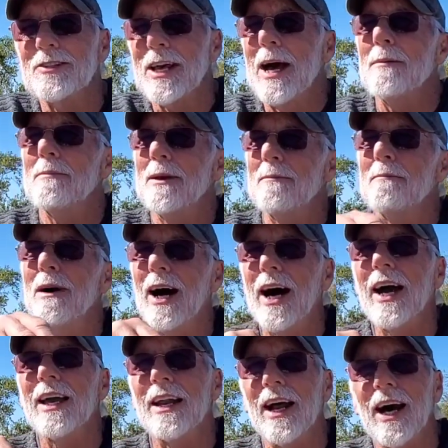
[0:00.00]
I've been
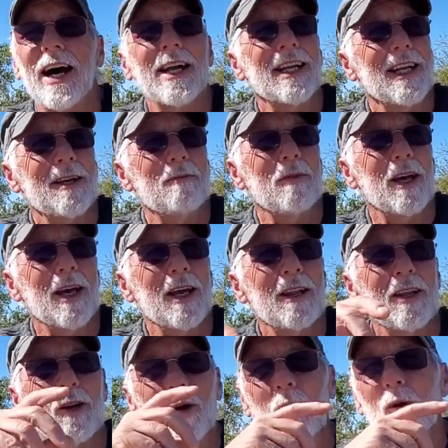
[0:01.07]
buying on eBay
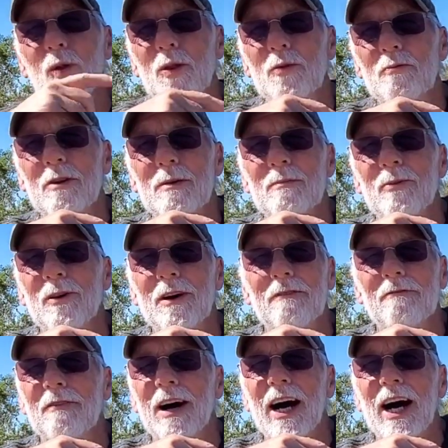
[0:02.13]
the old
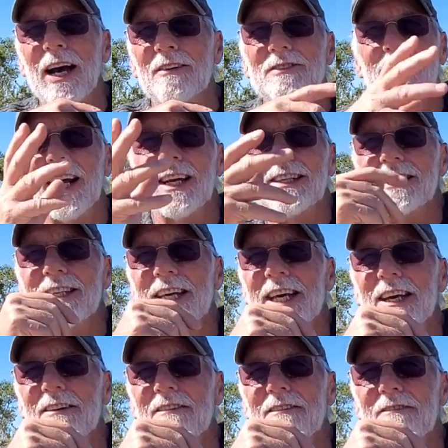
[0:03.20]
3.5s. I just
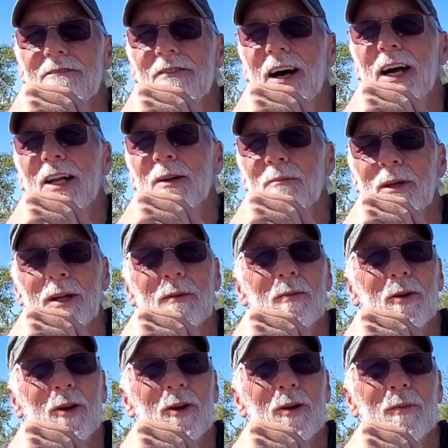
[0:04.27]
can't find them
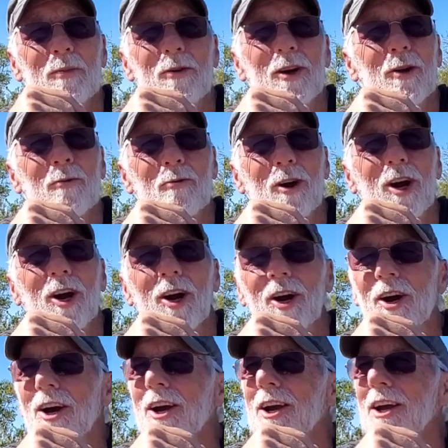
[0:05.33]
anymore. They're pretty
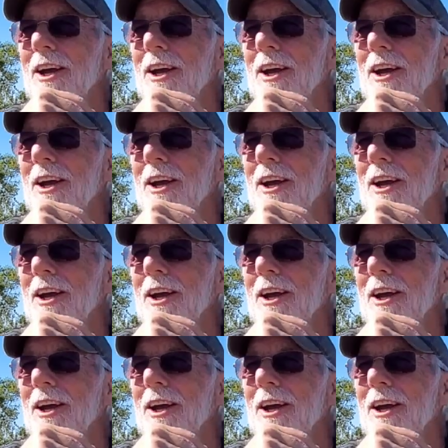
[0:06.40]
rare.